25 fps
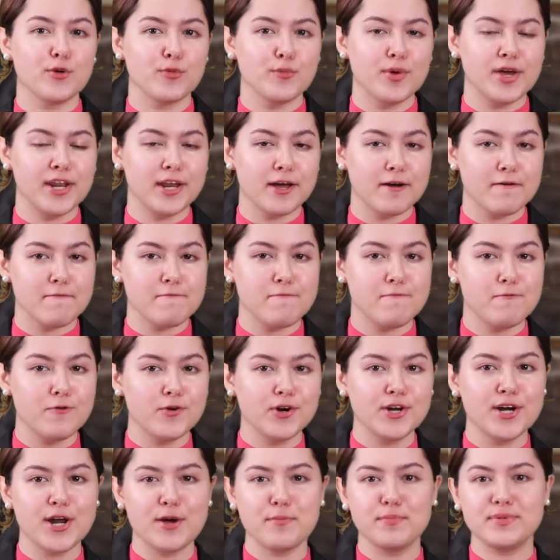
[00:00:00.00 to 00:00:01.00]
remaining
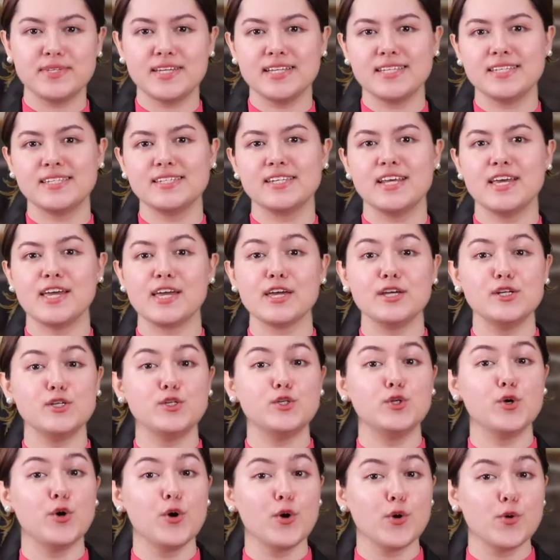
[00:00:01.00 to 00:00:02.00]
49% stake in
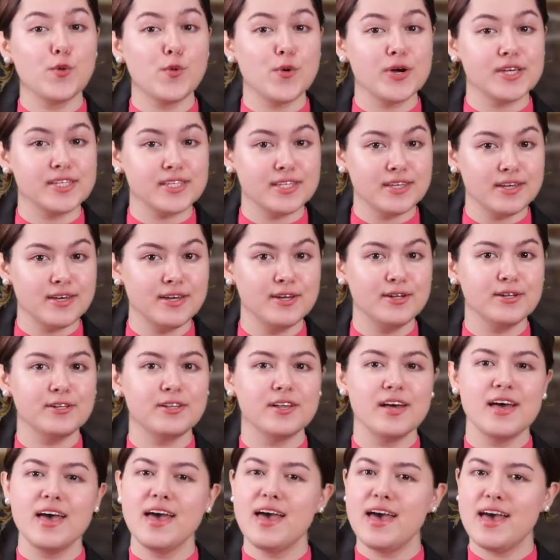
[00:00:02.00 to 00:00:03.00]
Turquoise Hill,